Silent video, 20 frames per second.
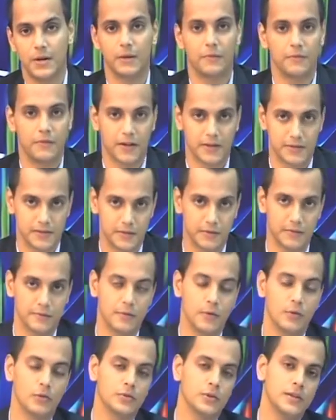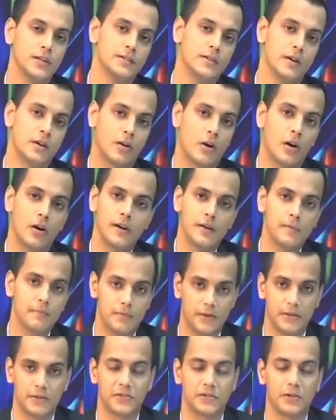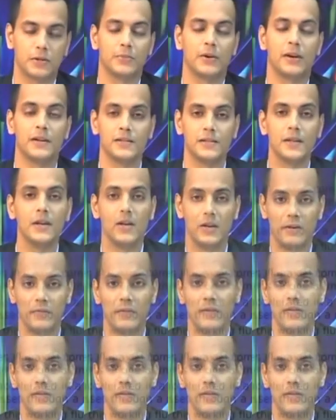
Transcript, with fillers: the fundamental reason that, that turbines of